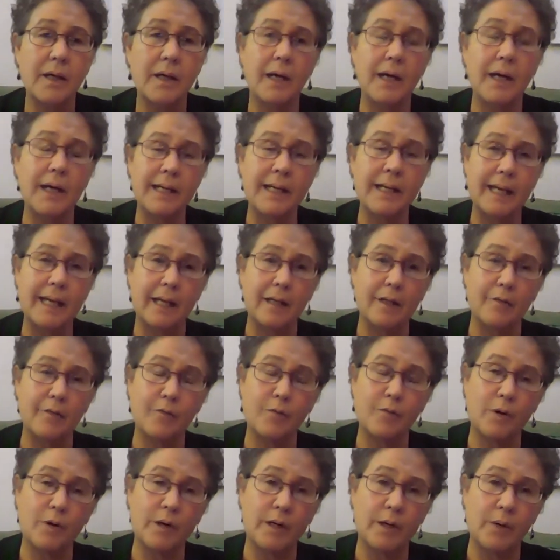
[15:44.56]
in
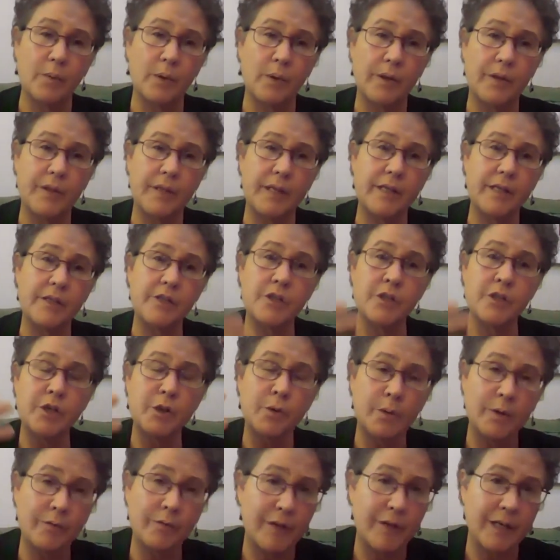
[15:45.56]
California with these
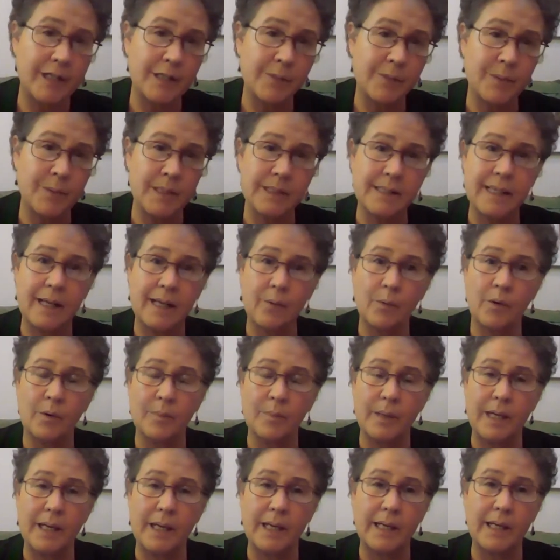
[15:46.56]
new investments that we're
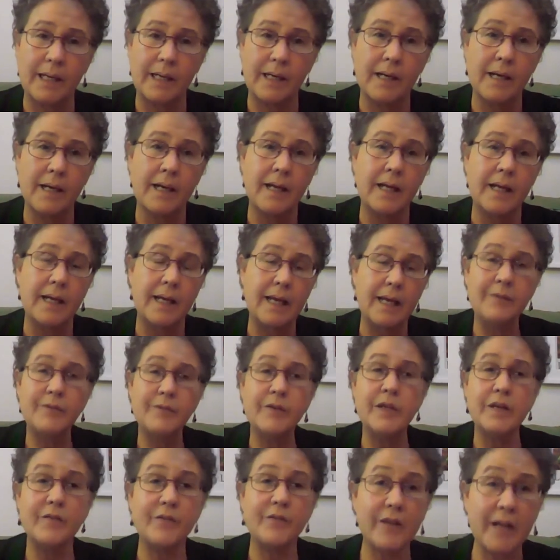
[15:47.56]
making,
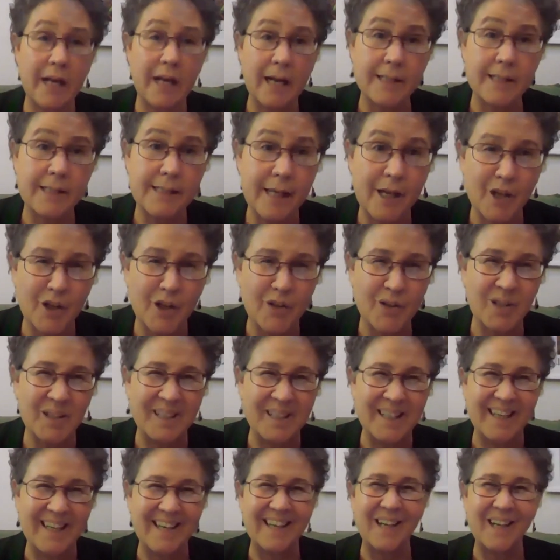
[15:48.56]
even if it adds a health
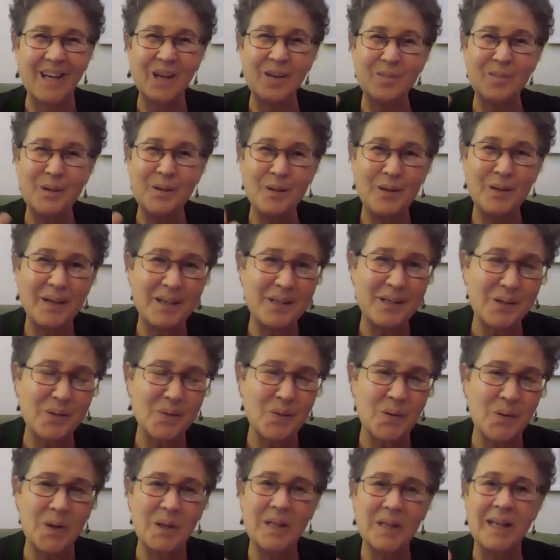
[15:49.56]
clinic. A community
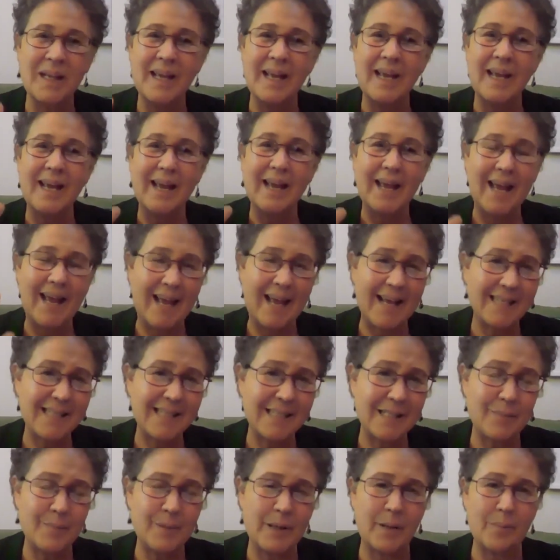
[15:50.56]
school
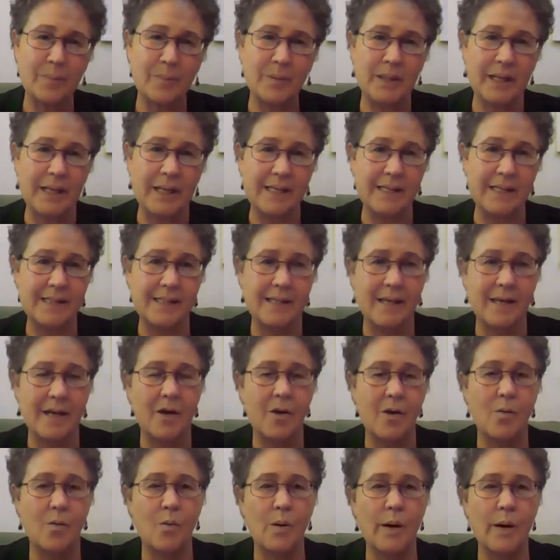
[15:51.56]
has to be a place
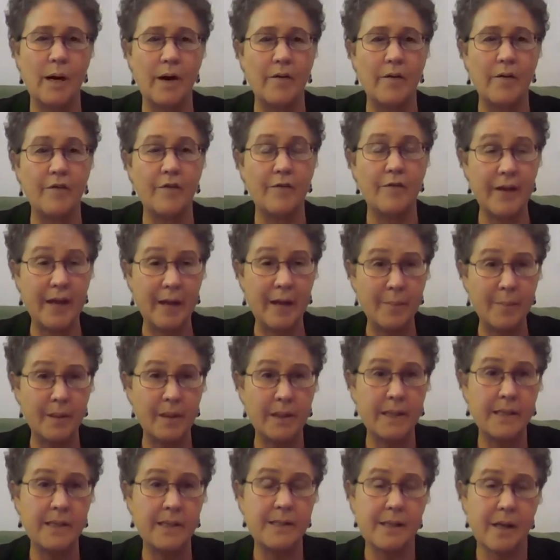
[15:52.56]
where
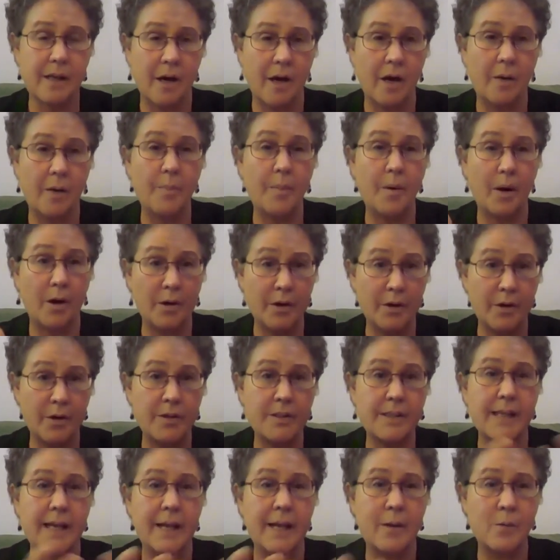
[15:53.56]
families are
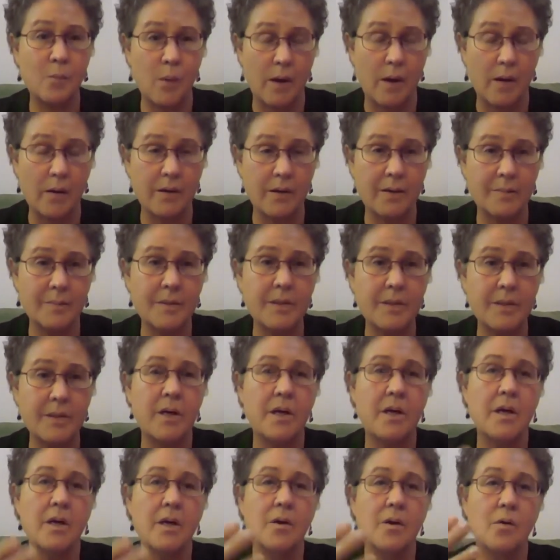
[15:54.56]
partners and welcomed,
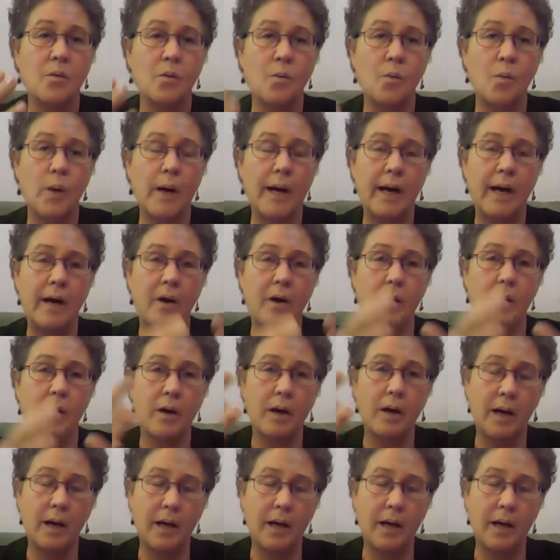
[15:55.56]
where